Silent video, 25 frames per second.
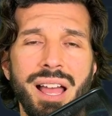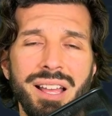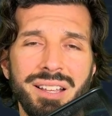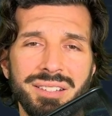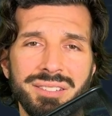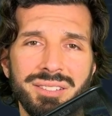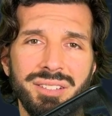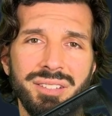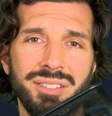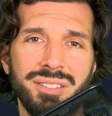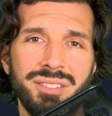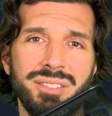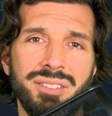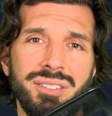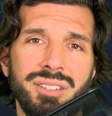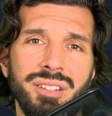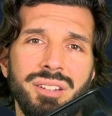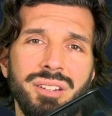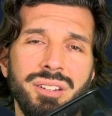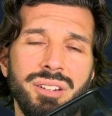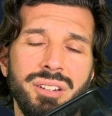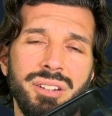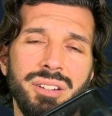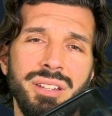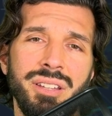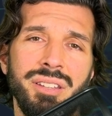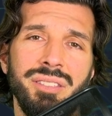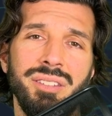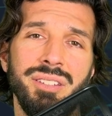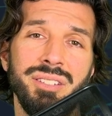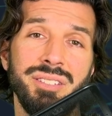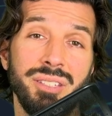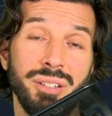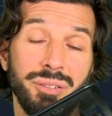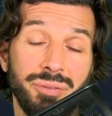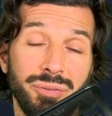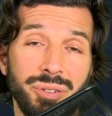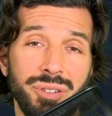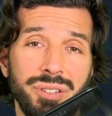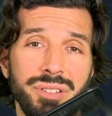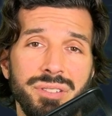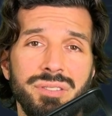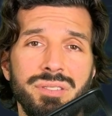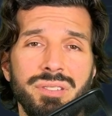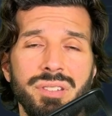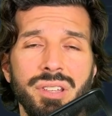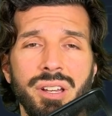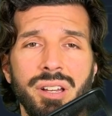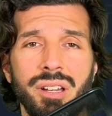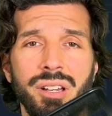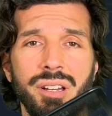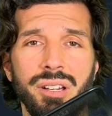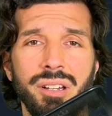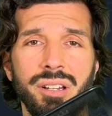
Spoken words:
assets in these different